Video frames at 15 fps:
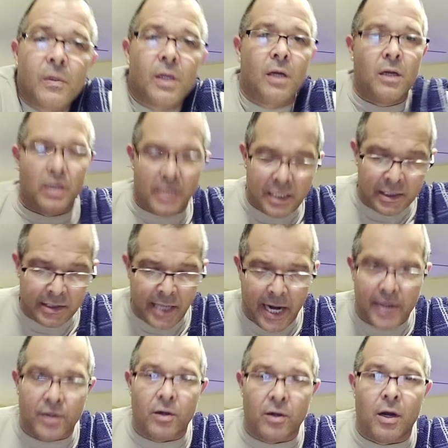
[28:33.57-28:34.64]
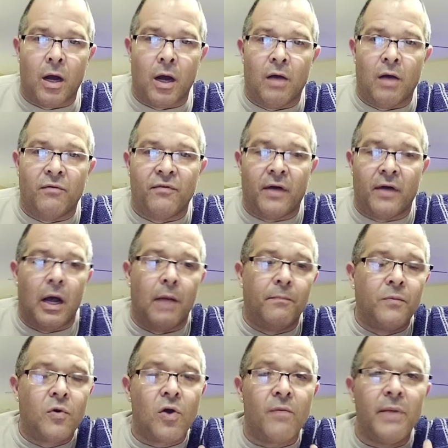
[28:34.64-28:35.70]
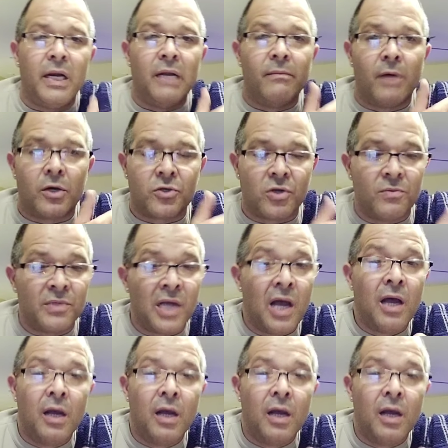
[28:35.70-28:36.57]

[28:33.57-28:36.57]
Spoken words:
a container of cremini mushrooms.